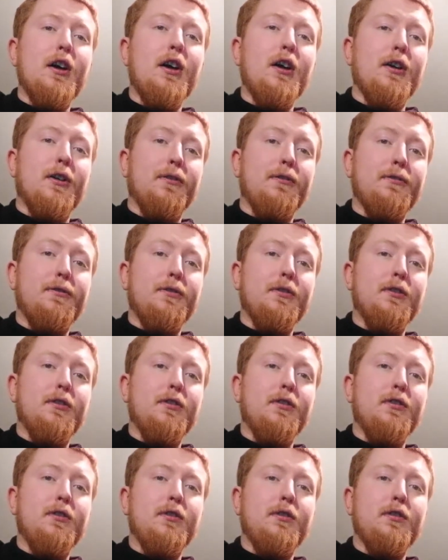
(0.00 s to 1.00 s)
off.
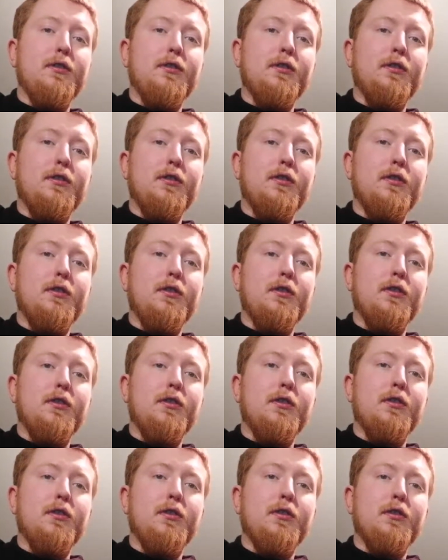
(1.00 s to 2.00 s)

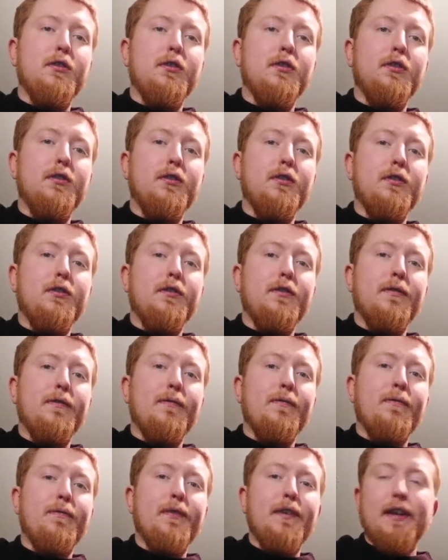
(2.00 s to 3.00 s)

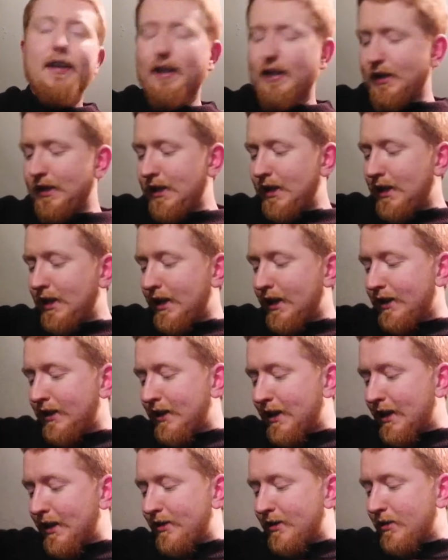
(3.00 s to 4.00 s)
And
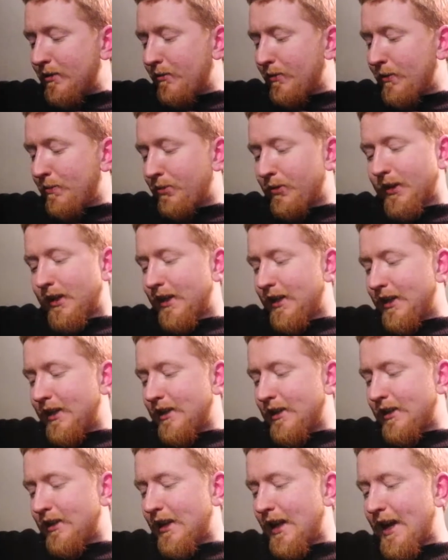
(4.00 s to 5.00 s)
and then we play
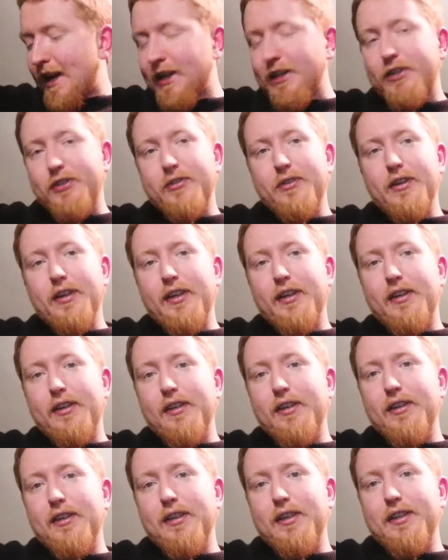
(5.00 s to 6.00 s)
the A string
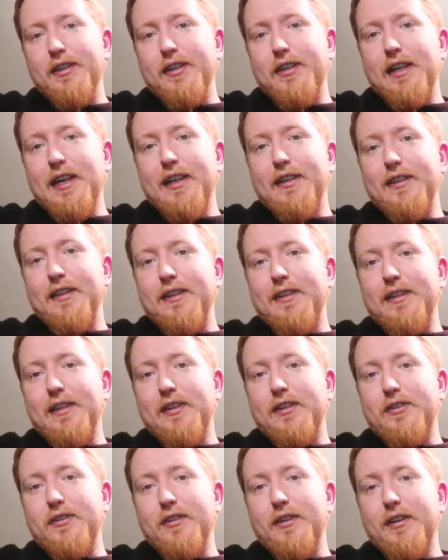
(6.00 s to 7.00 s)
and the D
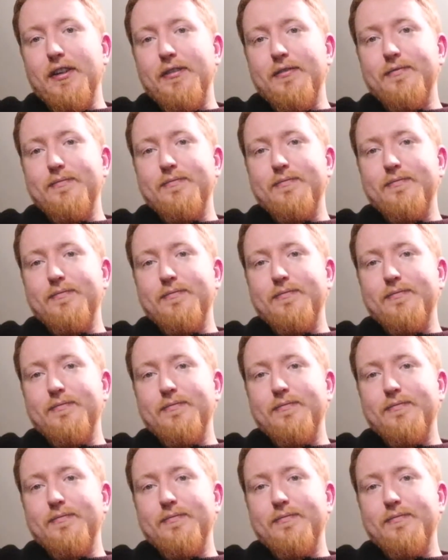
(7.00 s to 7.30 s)
string.